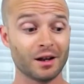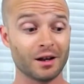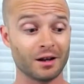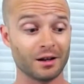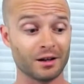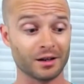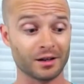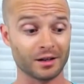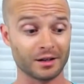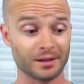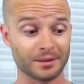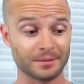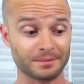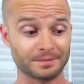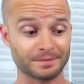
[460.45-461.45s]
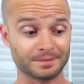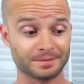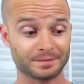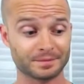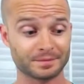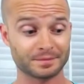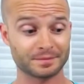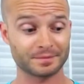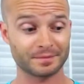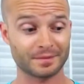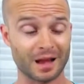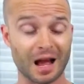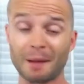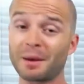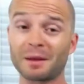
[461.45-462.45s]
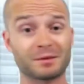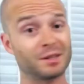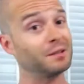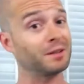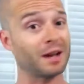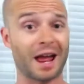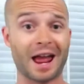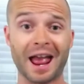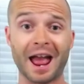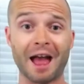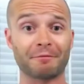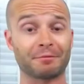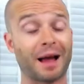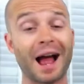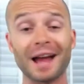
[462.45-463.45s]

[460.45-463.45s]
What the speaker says: I'm going to have to give it a half.